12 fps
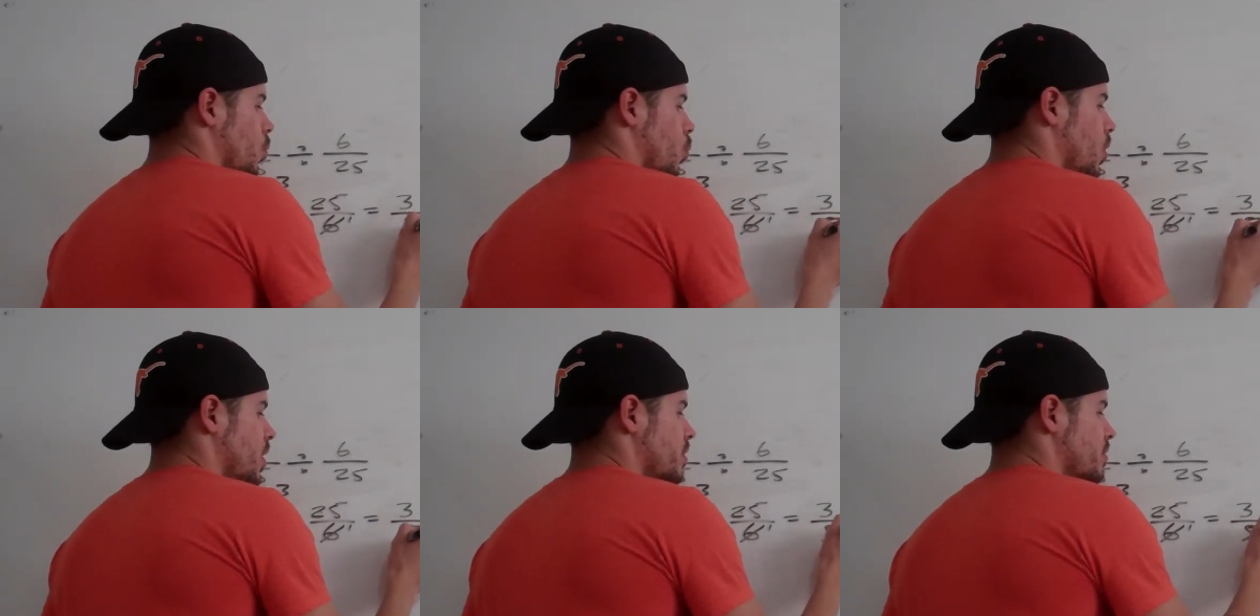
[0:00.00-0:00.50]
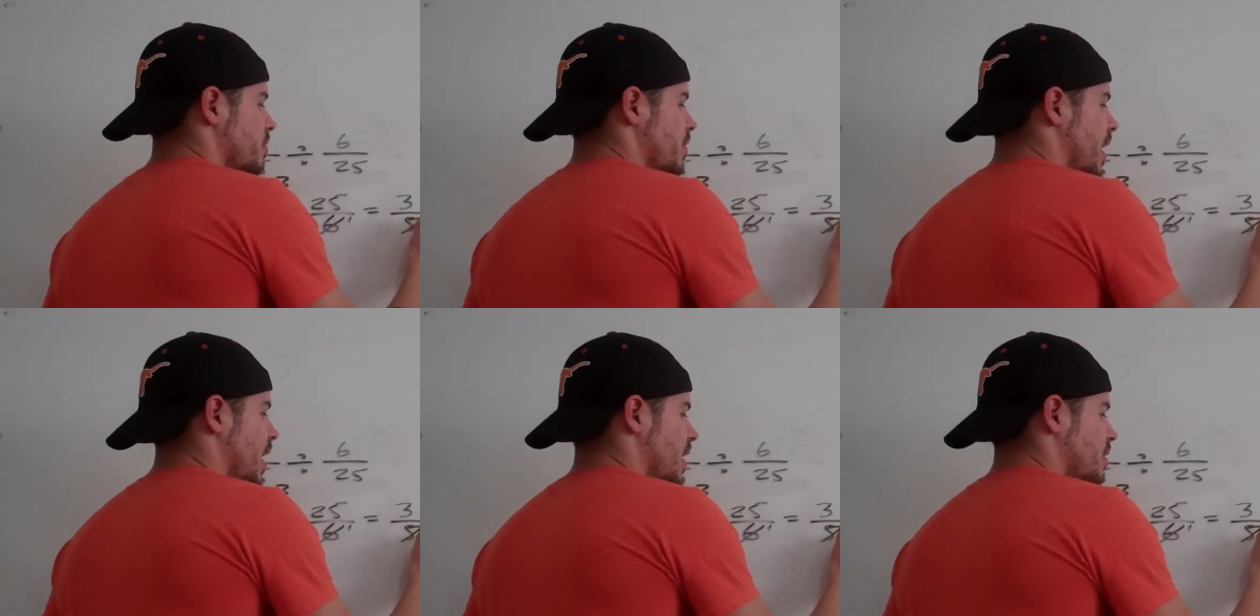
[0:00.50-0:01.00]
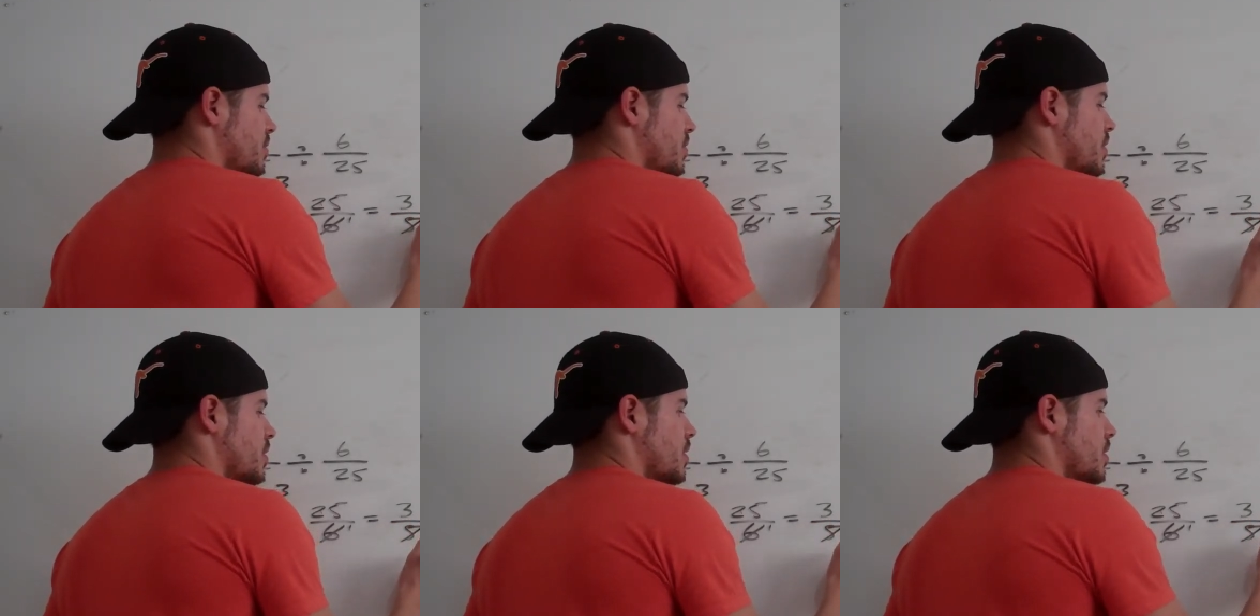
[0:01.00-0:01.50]
1 5
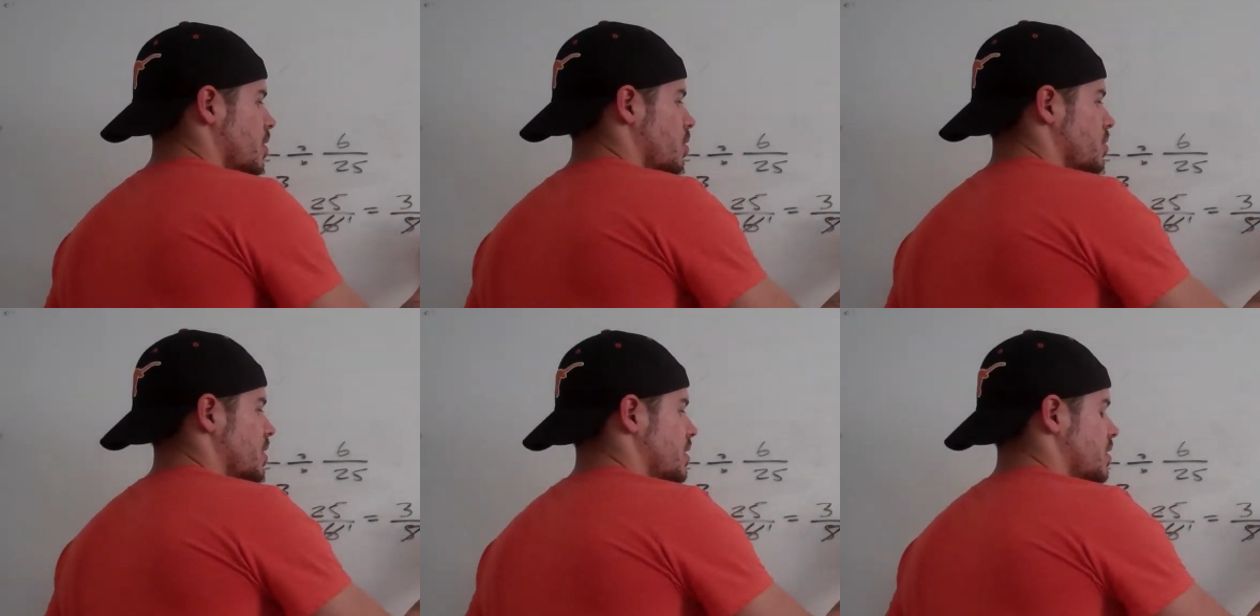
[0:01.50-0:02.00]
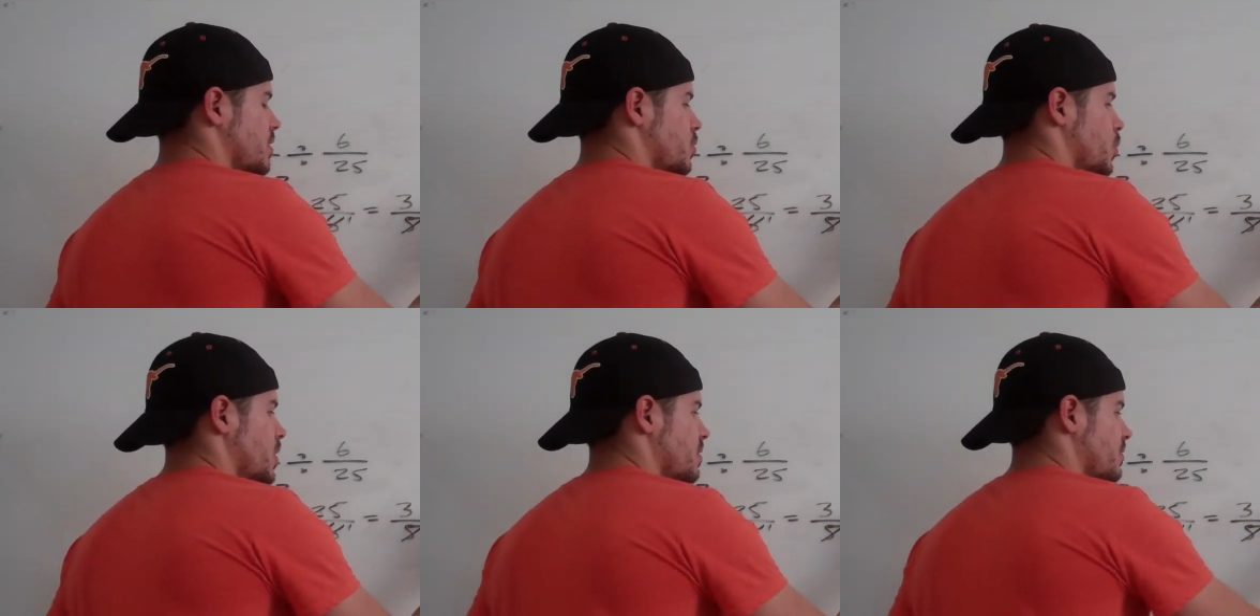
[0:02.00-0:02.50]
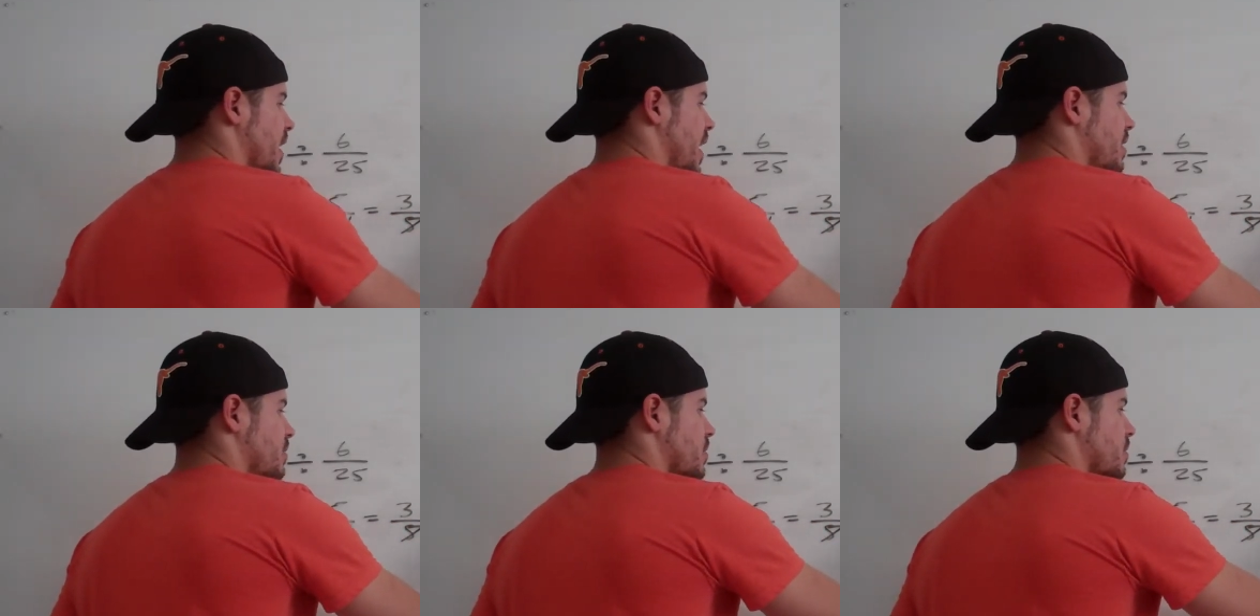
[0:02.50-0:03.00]
goes into
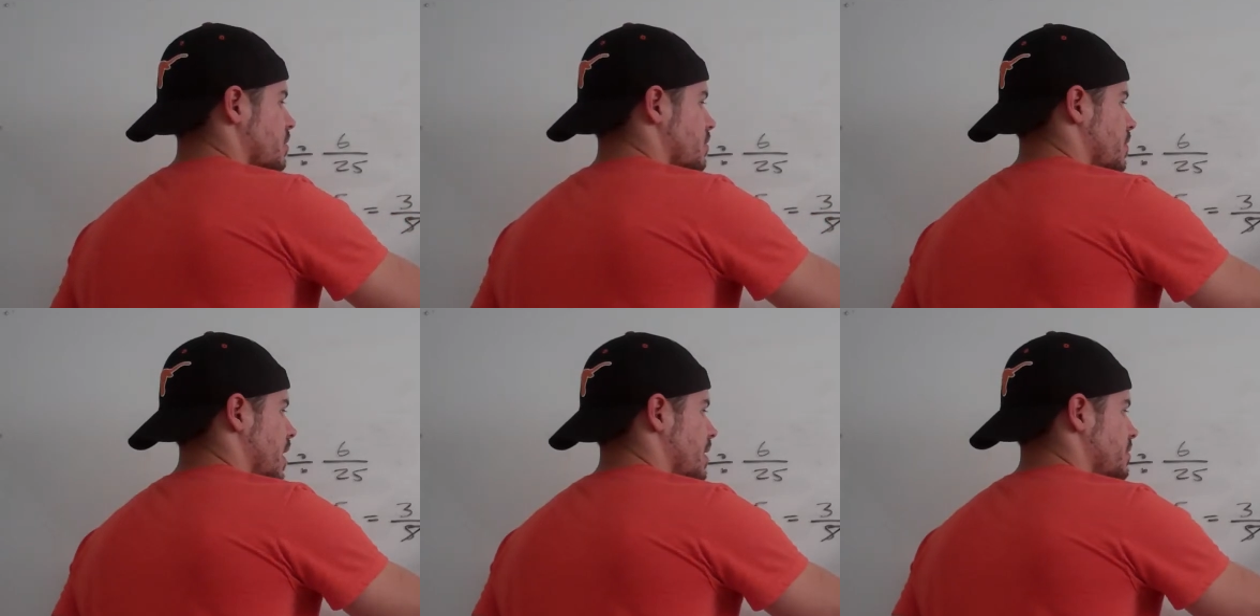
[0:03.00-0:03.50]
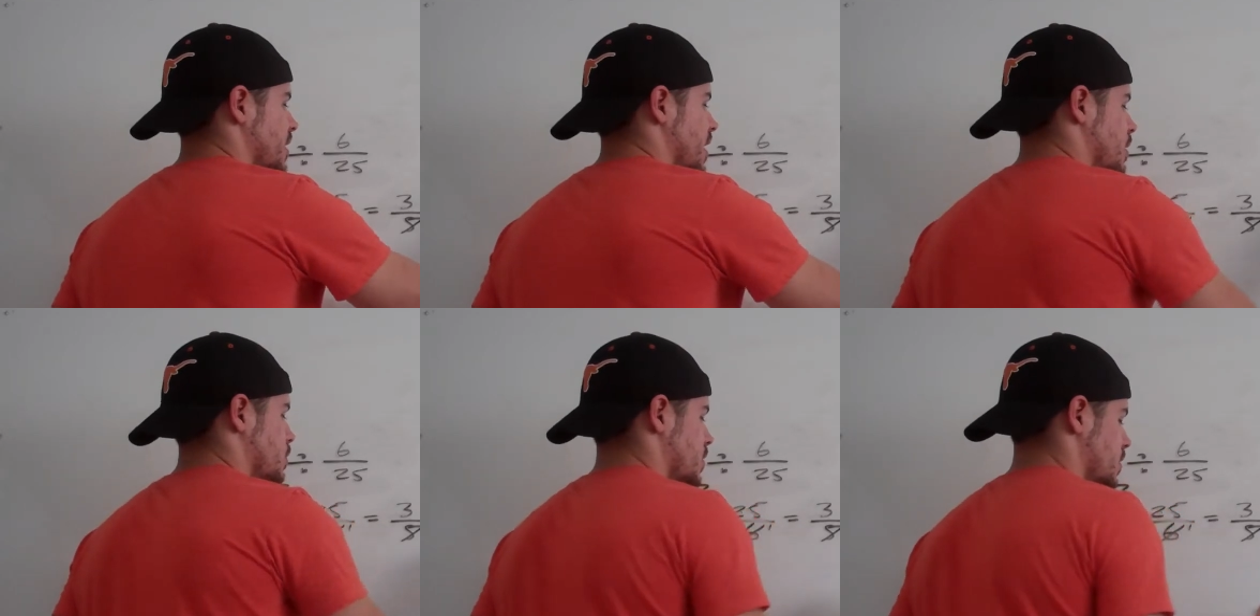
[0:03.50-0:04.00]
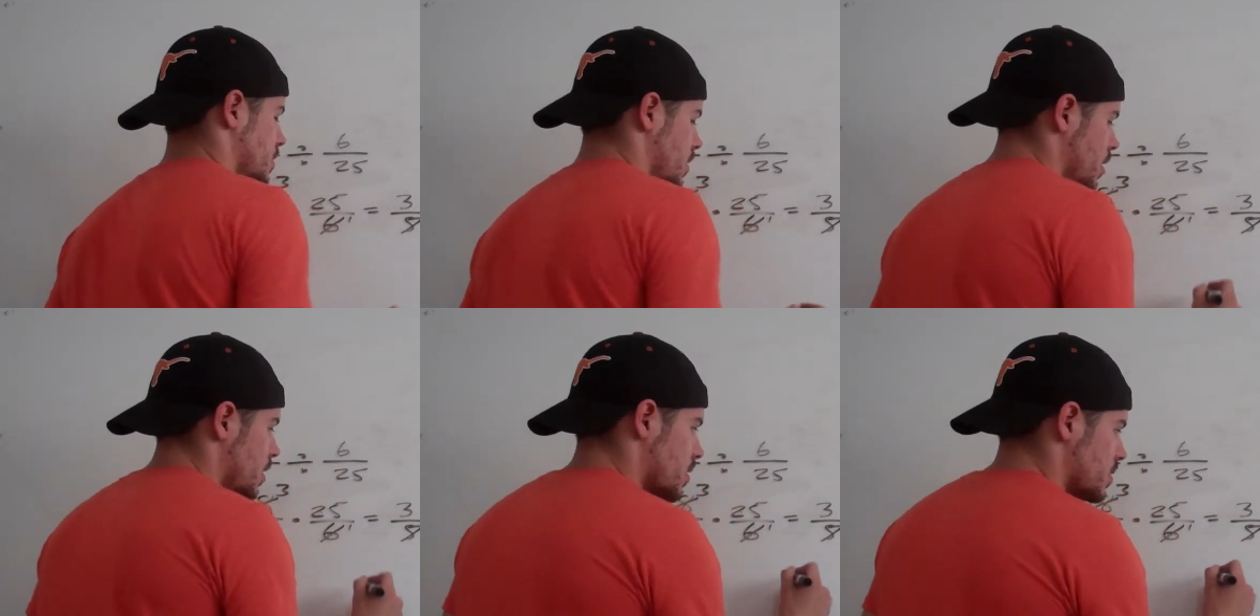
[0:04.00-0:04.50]
25 5 times.
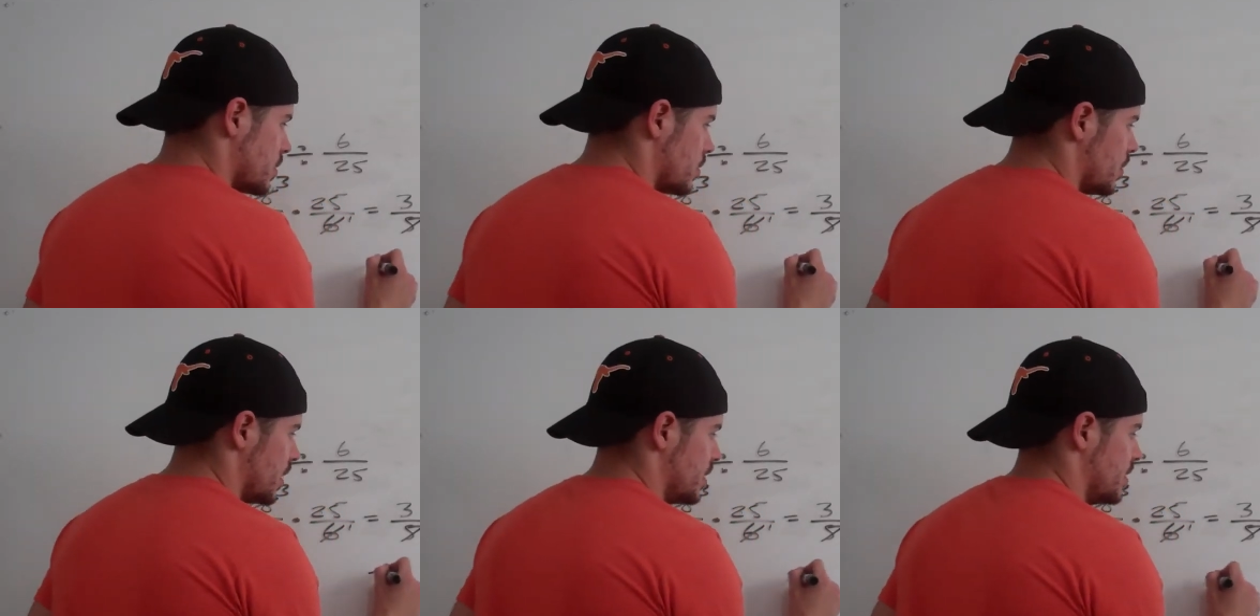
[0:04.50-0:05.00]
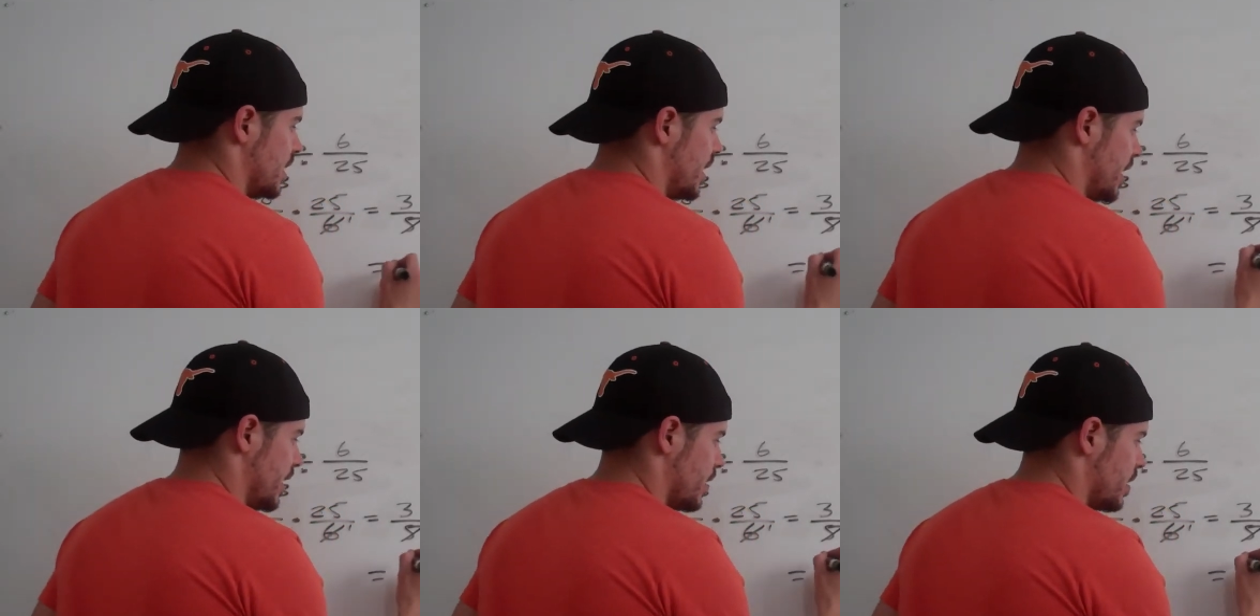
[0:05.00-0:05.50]
So let's say